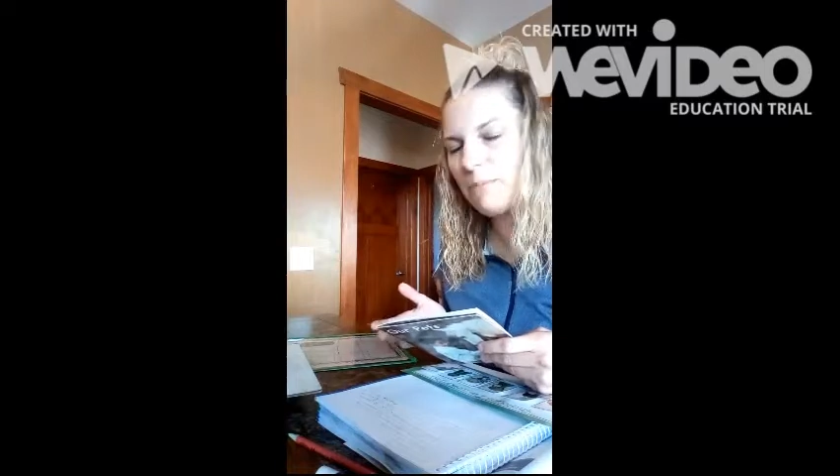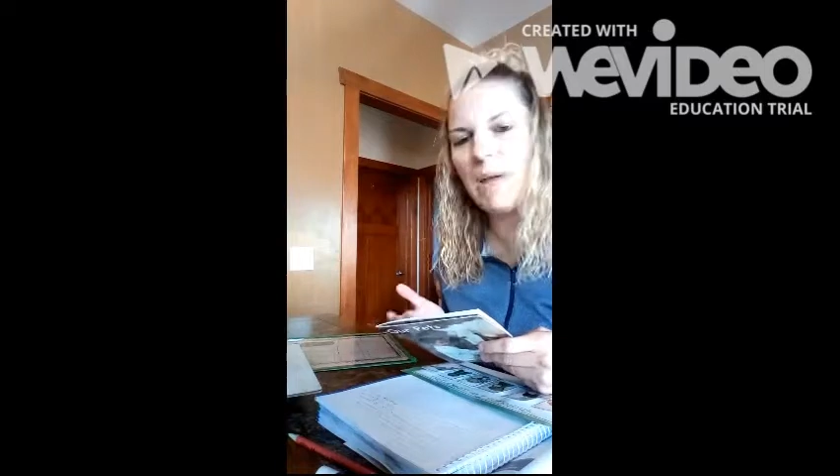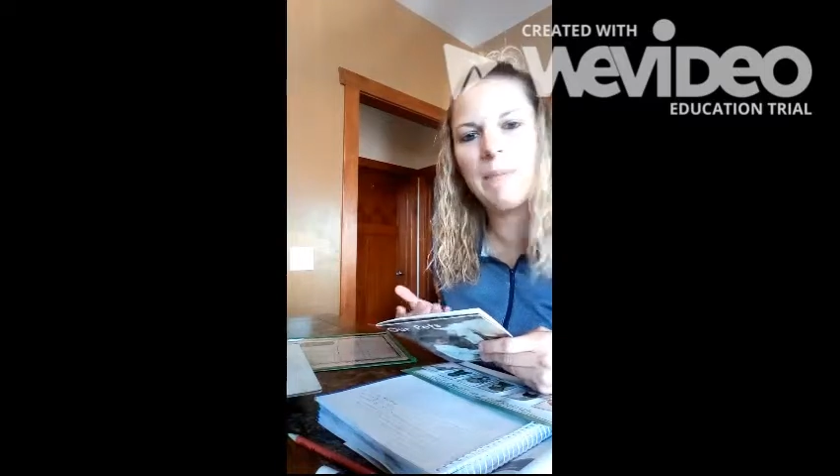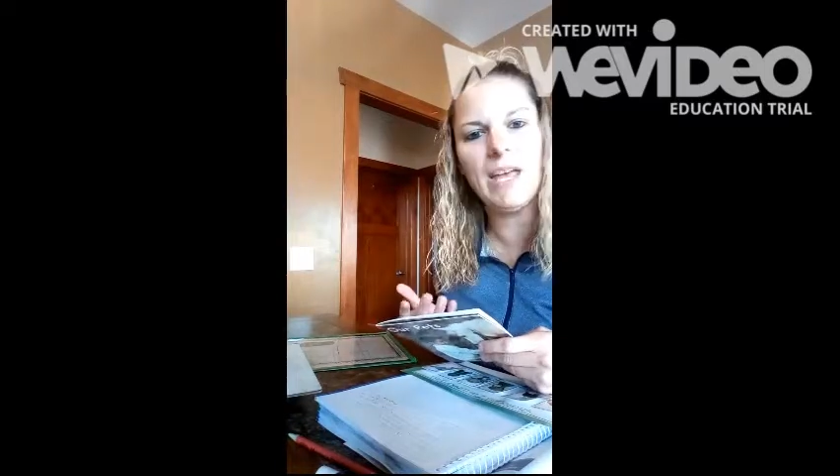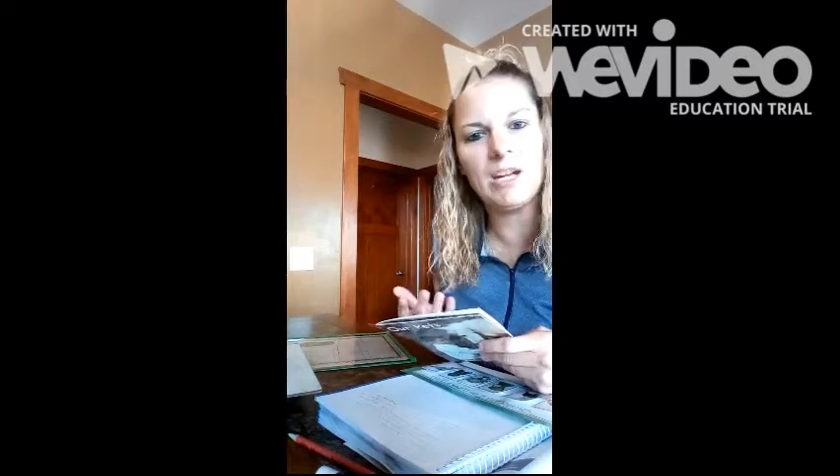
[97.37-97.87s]

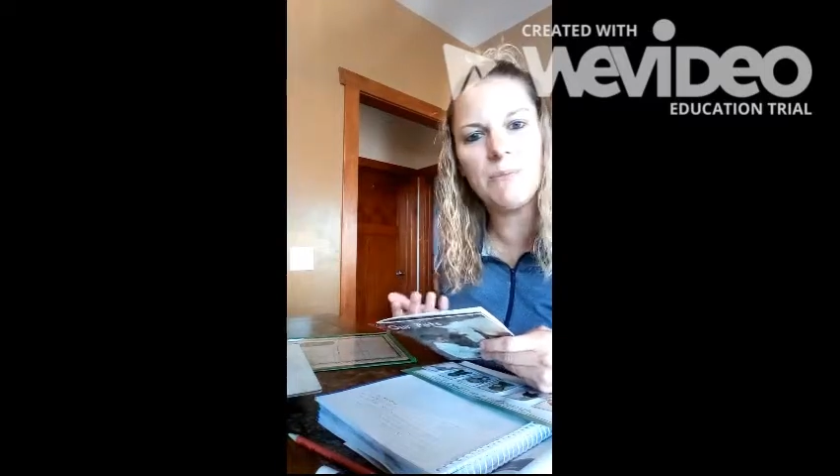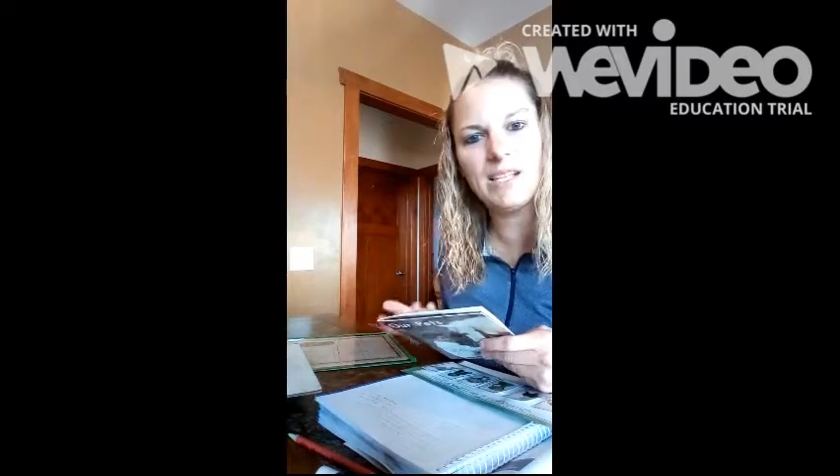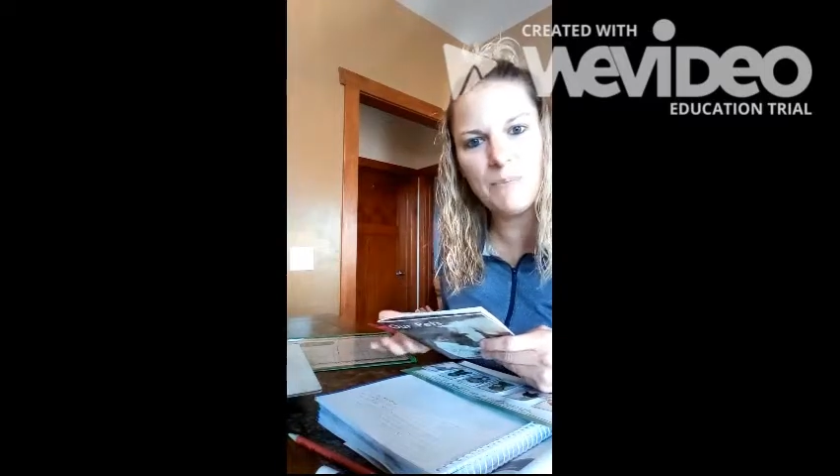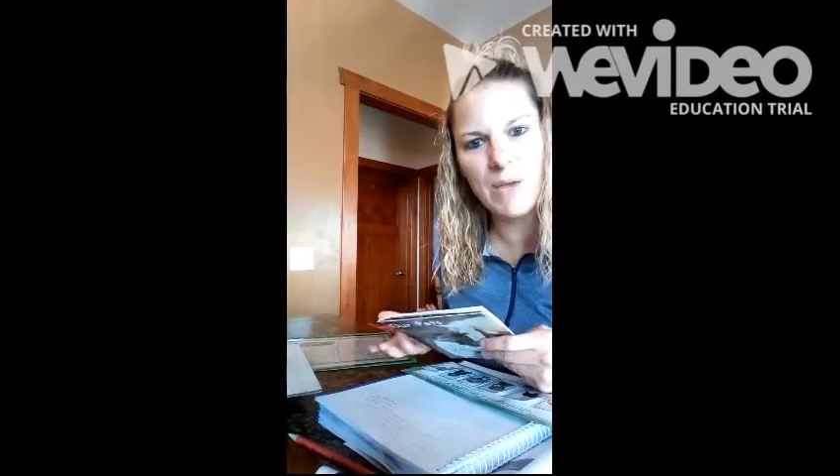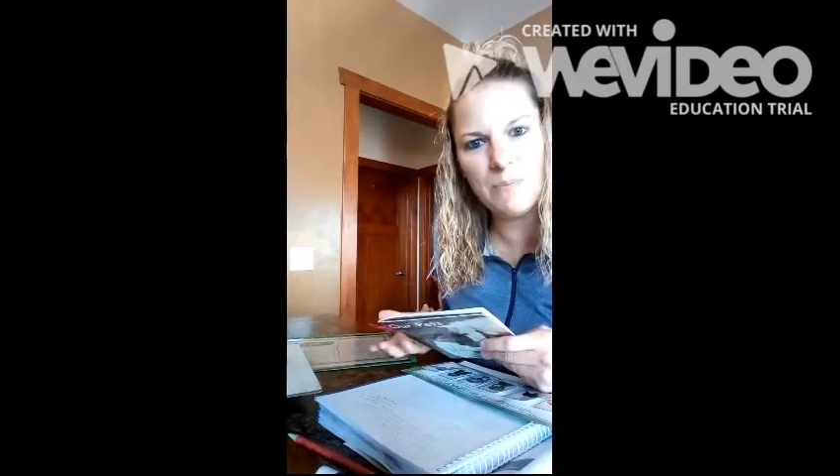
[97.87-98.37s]
maybe on a
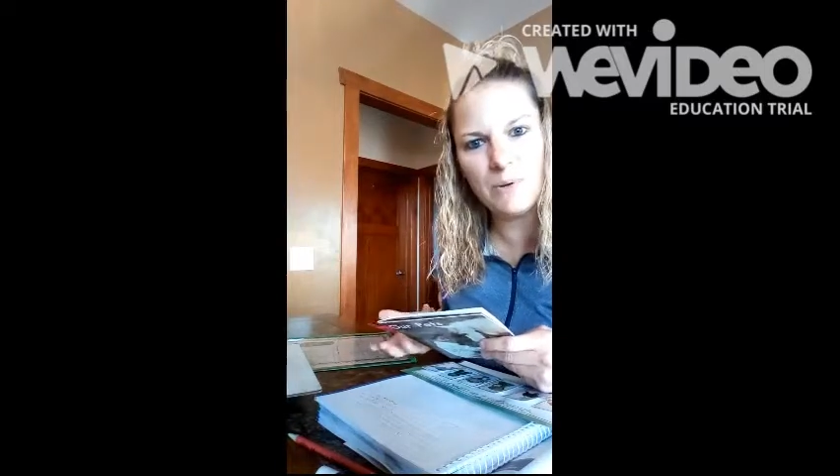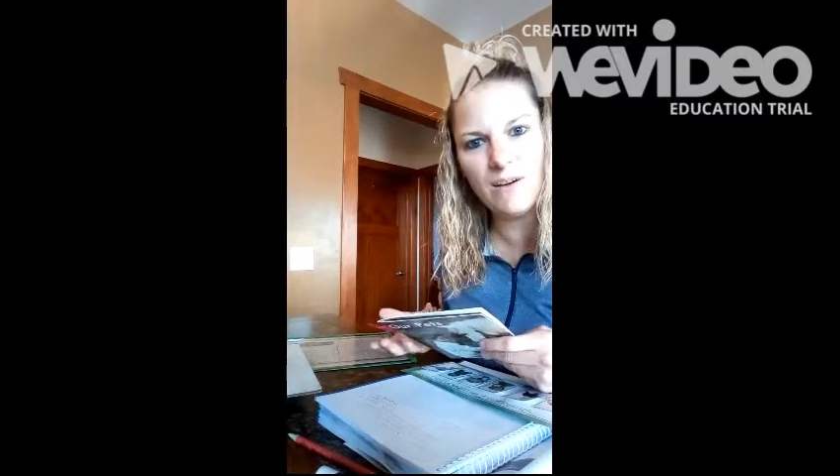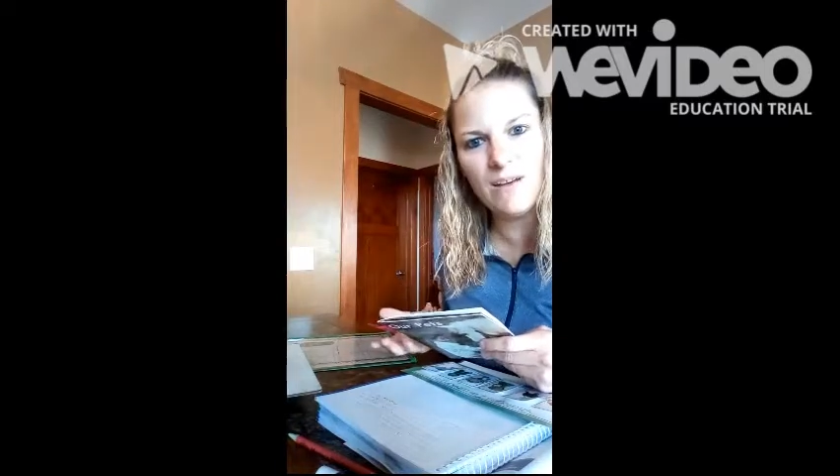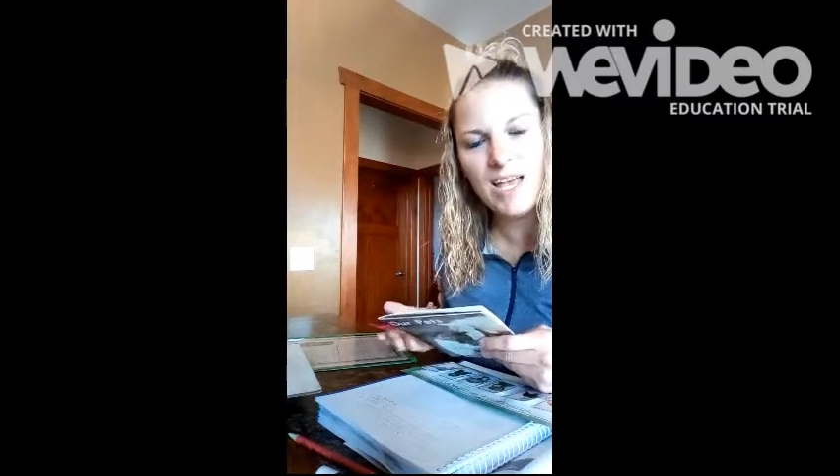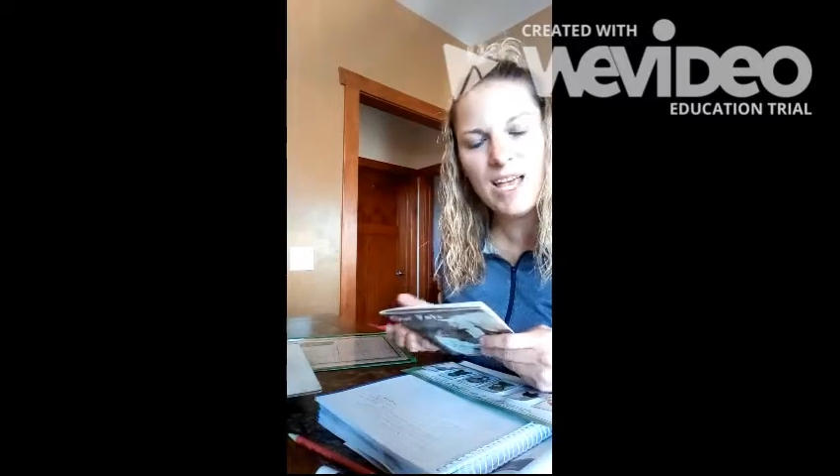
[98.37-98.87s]
piece of paper.